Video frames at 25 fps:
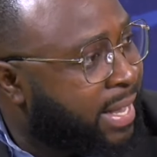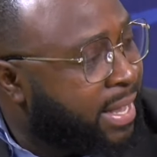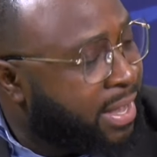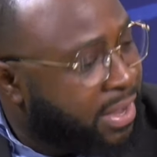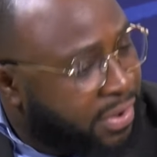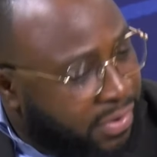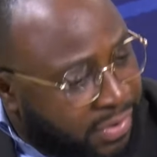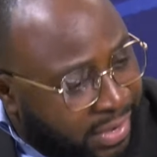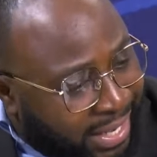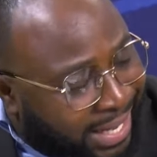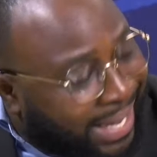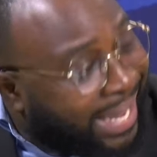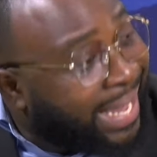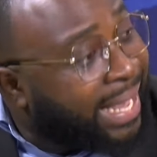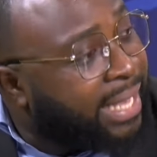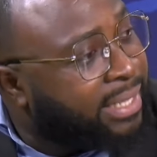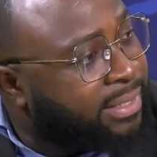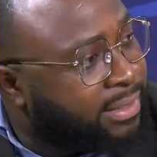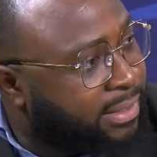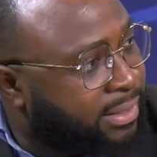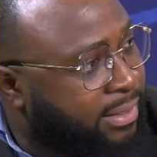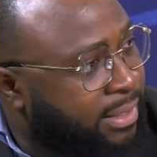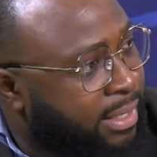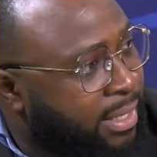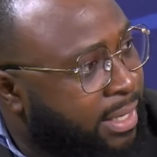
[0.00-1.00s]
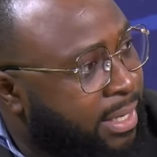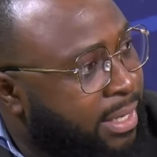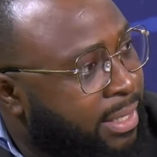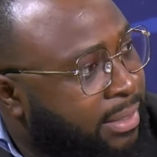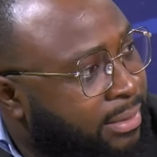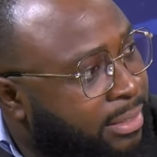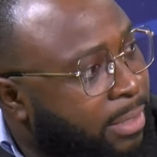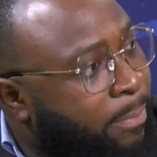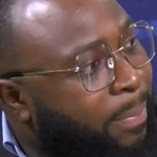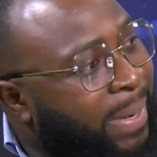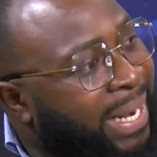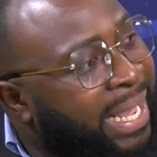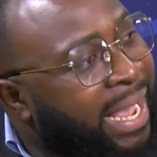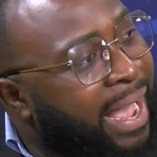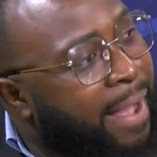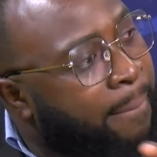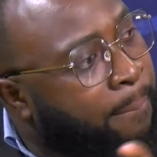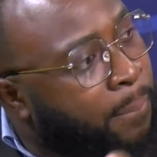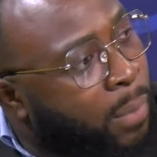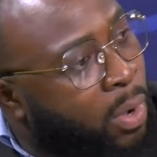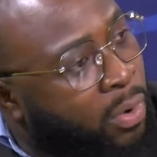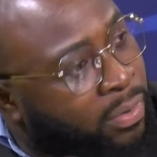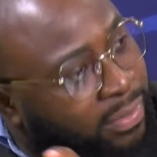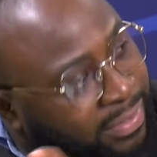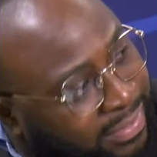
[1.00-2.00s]
You need kids to play
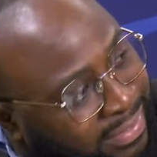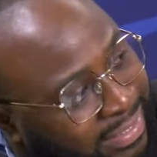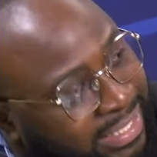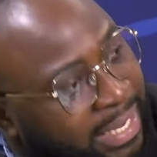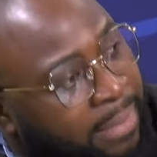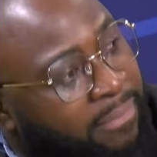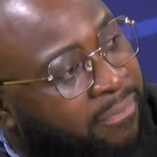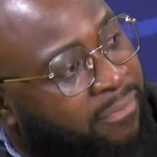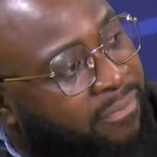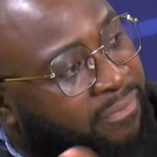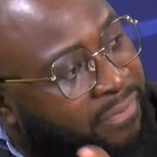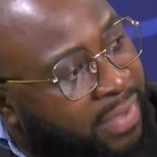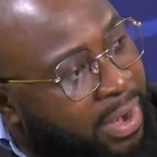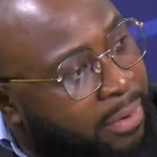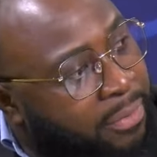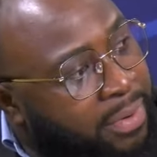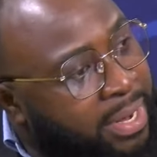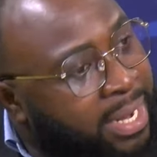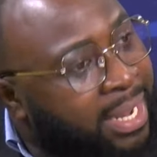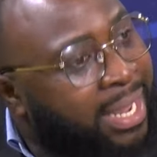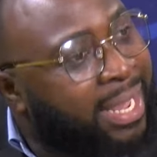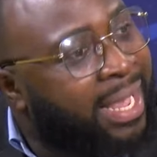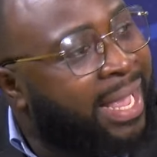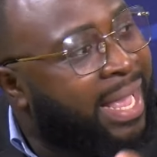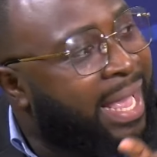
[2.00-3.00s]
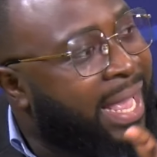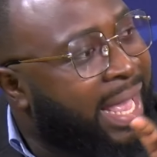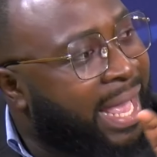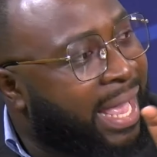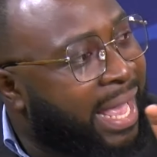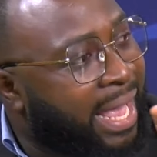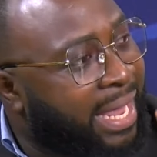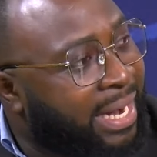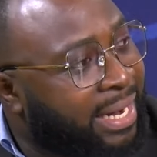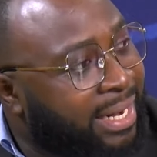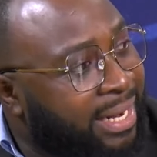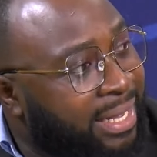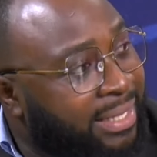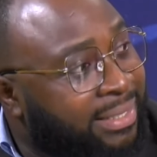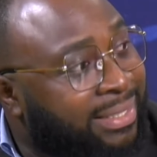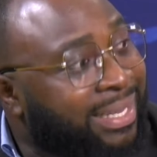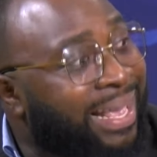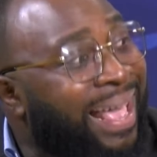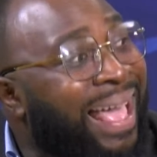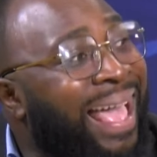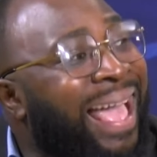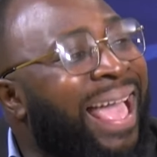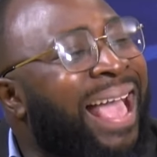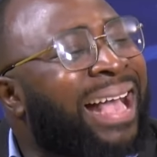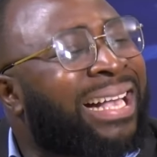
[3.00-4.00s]
among some very elite,
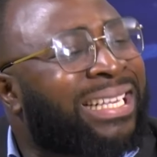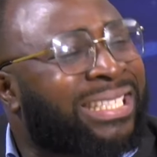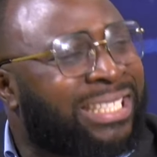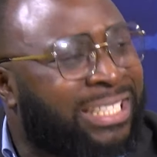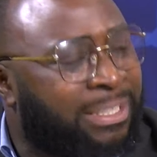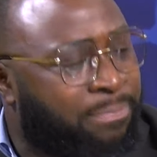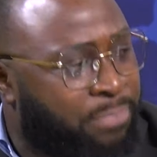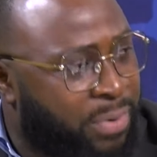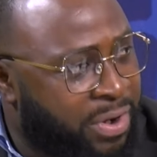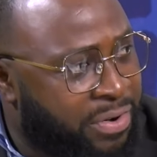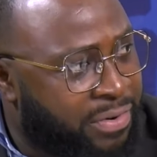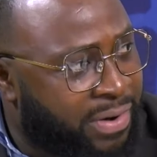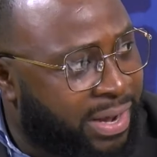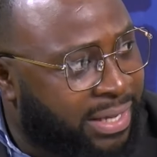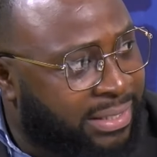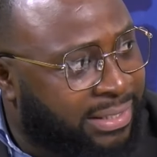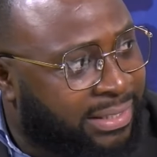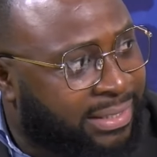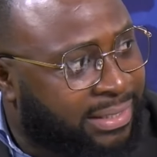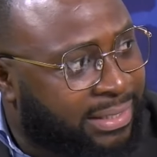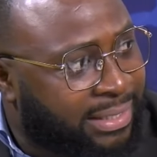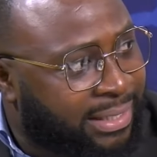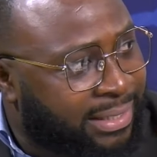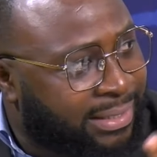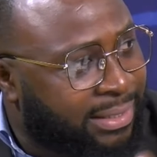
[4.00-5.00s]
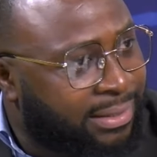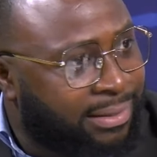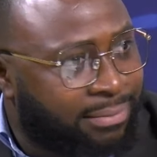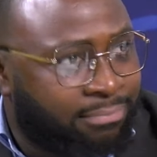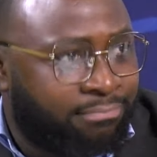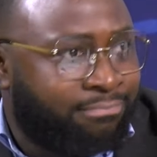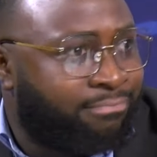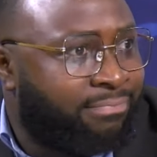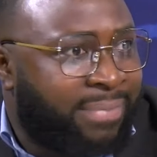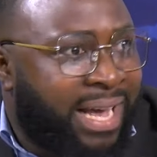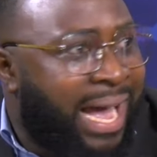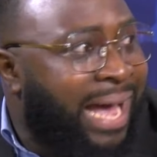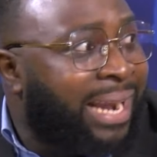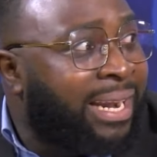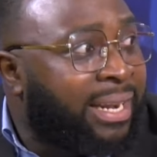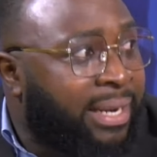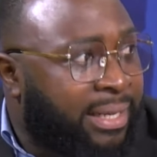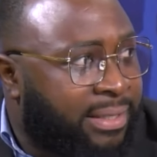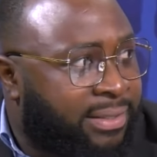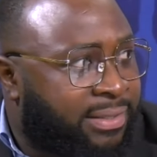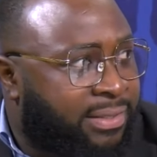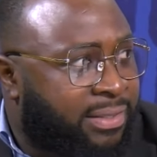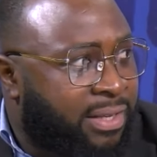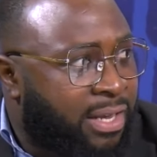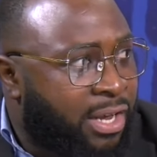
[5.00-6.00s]
experienced
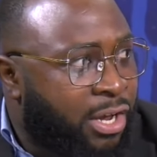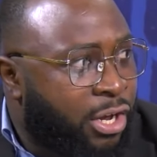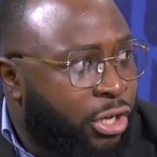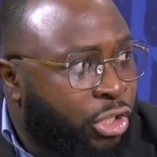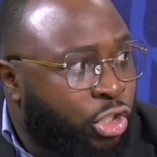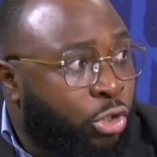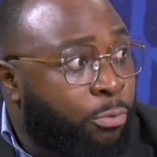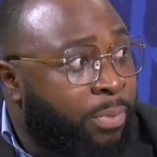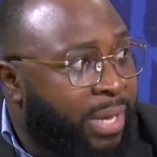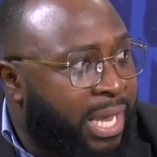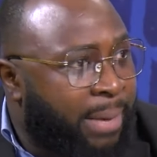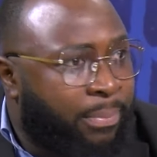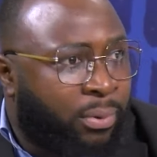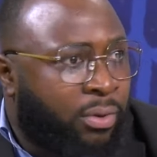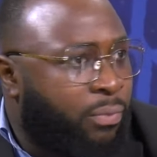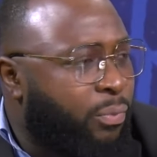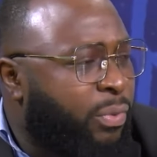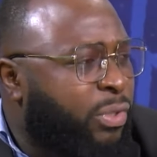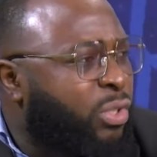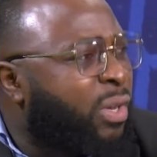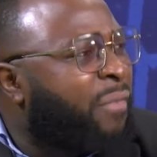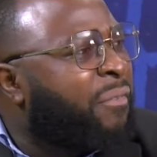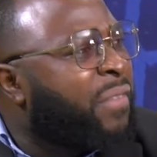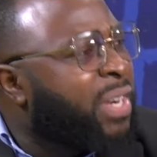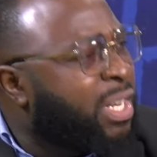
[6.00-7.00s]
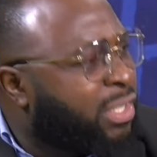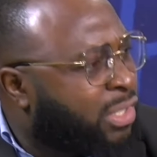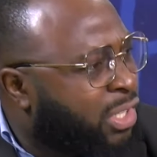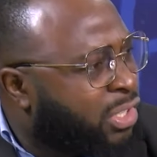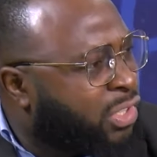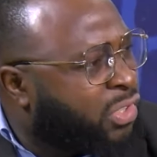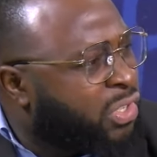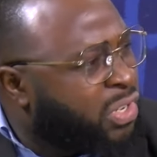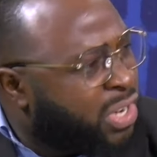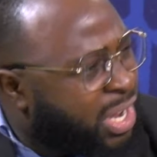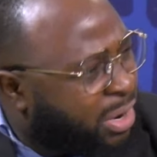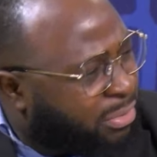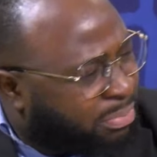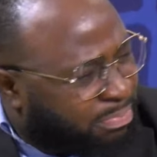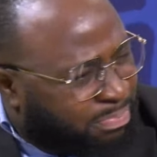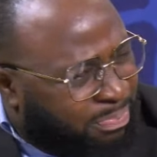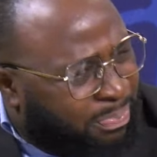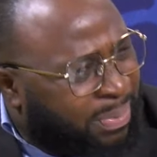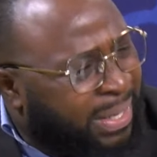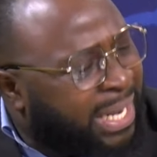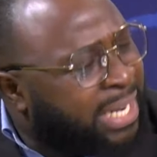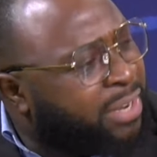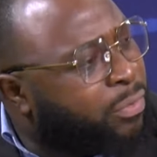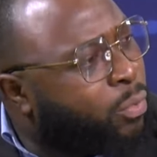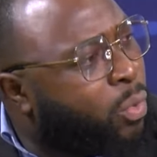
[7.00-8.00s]
athletes. To be able, we saw Vinicius Jr.
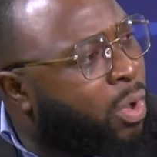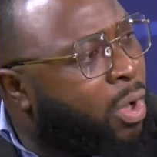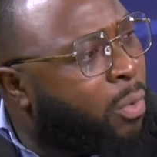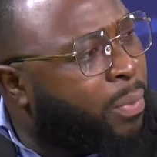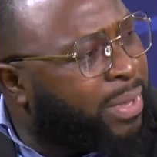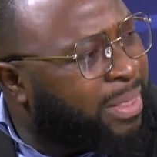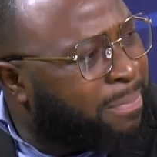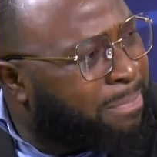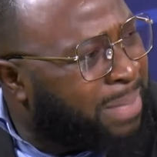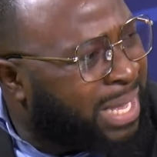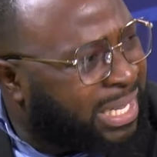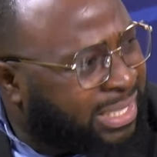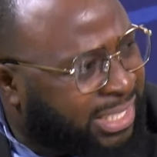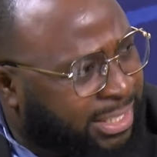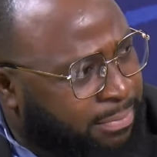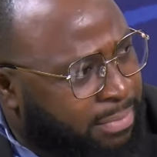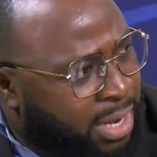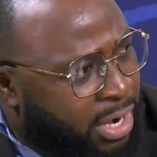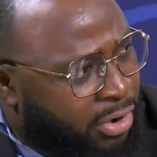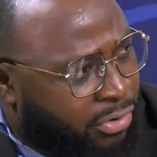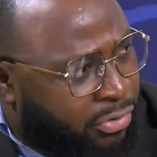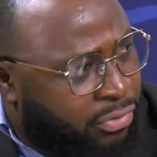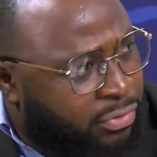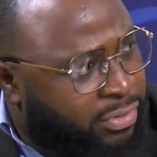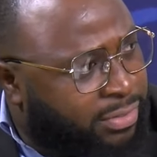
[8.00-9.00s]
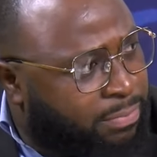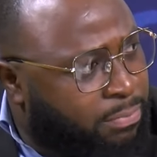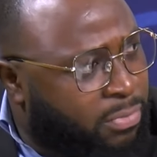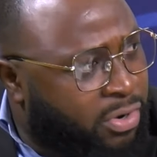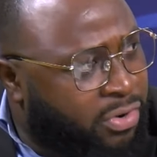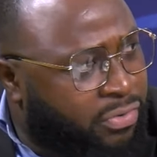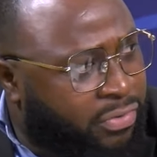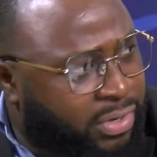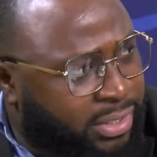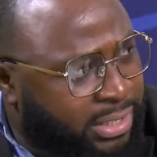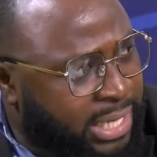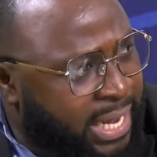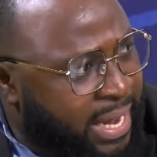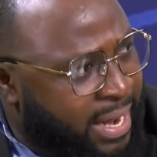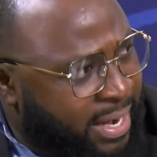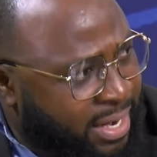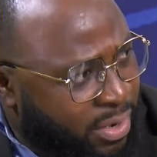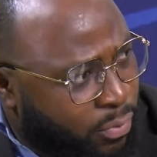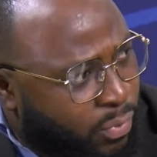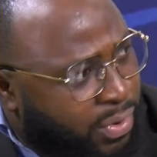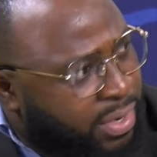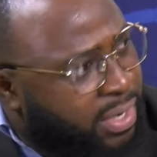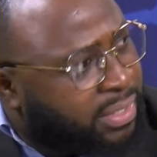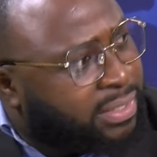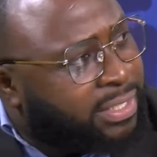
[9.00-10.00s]
blend well with Benzema, Kroos, Modric. They
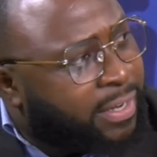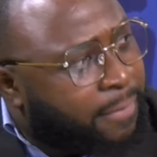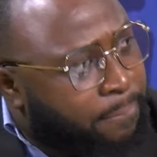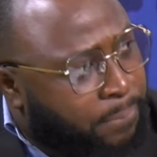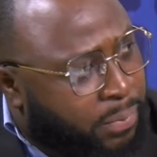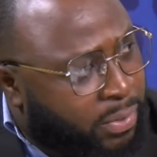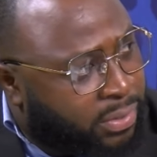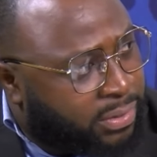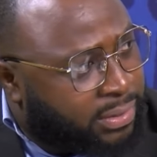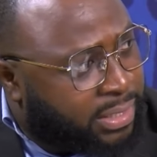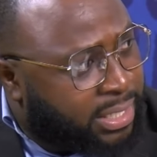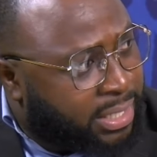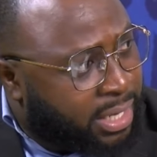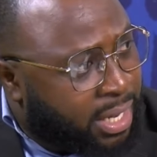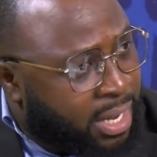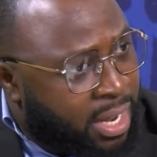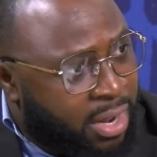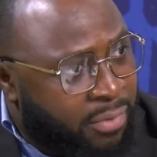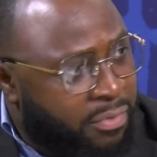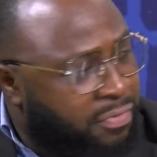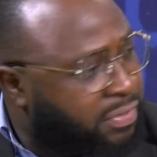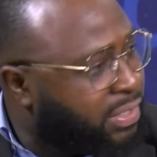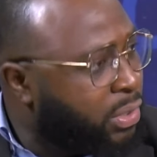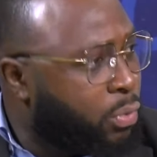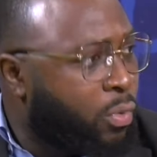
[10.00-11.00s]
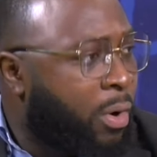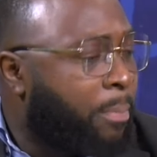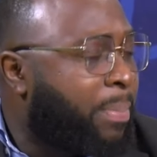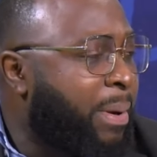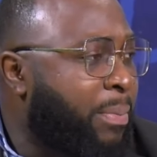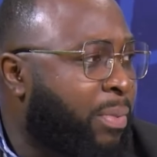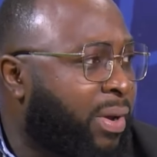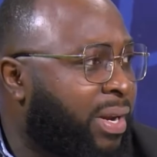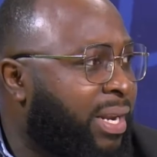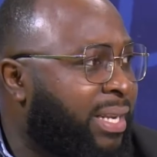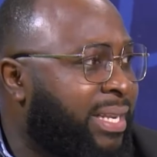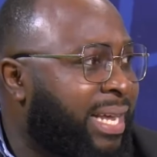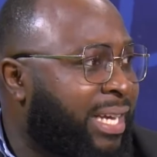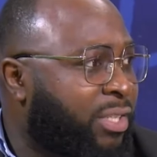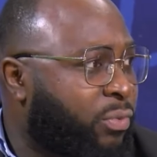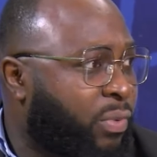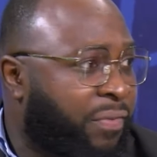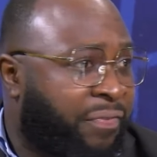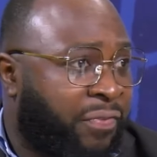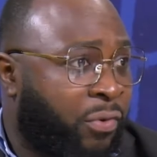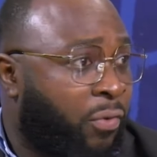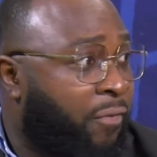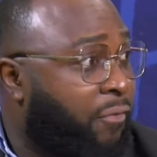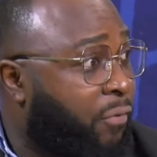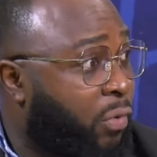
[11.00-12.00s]
won the Champions League. We've seen what Pep Guardiola does with
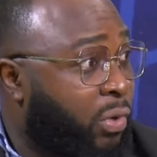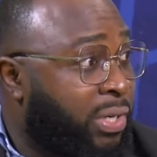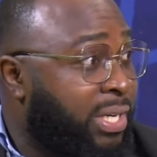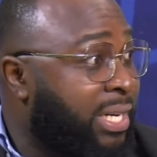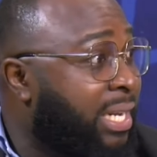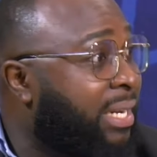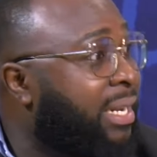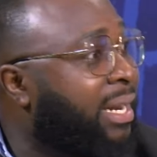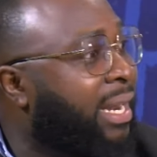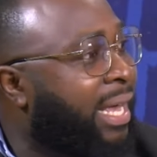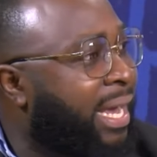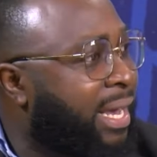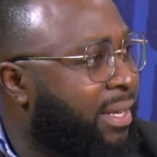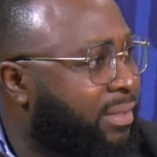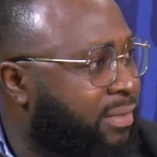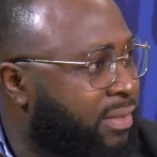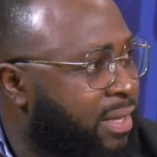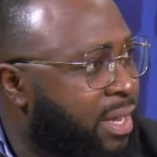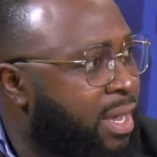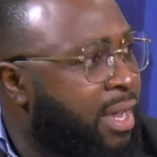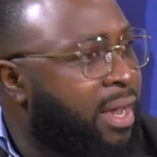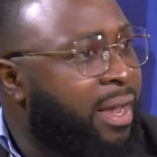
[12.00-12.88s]
Phil Foden and the likes.